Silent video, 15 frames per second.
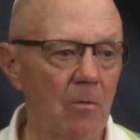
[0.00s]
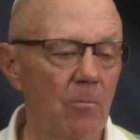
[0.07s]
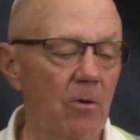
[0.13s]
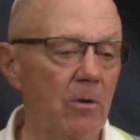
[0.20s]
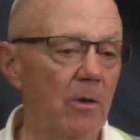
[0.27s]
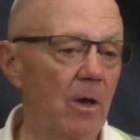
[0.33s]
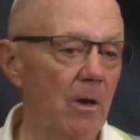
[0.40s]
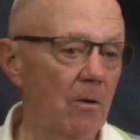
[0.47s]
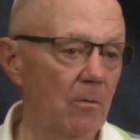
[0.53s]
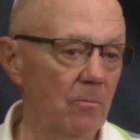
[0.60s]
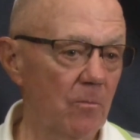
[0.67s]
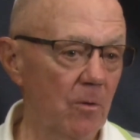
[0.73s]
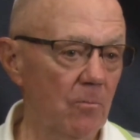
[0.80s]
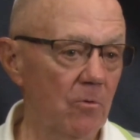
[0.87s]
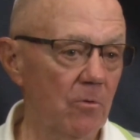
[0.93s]
But now I'm a
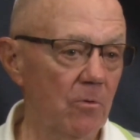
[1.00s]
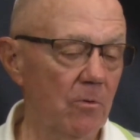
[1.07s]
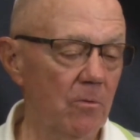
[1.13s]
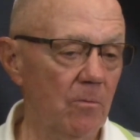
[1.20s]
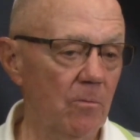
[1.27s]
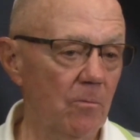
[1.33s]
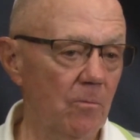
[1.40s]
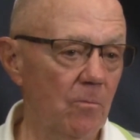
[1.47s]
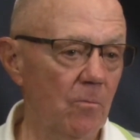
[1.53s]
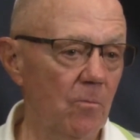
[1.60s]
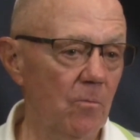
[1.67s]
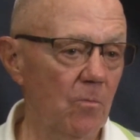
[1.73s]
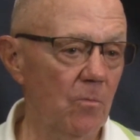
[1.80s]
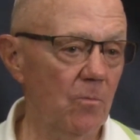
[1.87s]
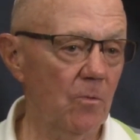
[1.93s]
member of the
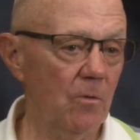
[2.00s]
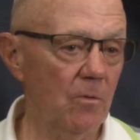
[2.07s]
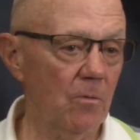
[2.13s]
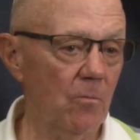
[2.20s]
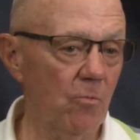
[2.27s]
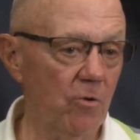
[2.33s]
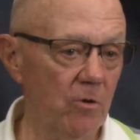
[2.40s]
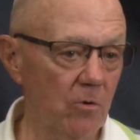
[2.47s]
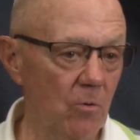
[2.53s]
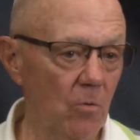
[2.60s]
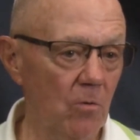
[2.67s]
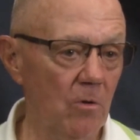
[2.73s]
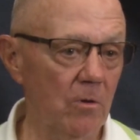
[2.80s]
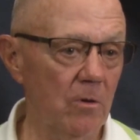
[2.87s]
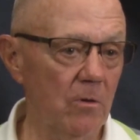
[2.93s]
Marine
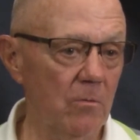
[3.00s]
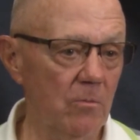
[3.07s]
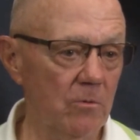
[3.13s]
Corps League,